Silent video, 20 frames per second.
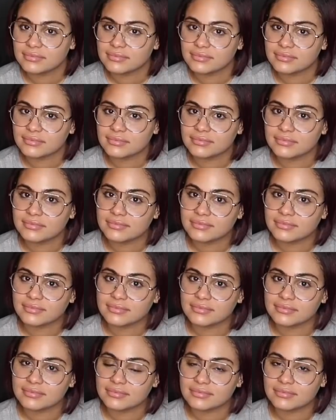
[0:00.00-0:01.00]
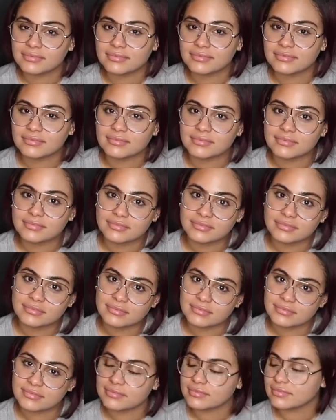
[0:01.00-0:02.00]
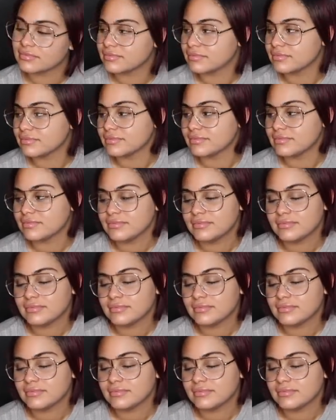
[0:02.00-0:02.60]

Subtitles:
This person isn't speaking.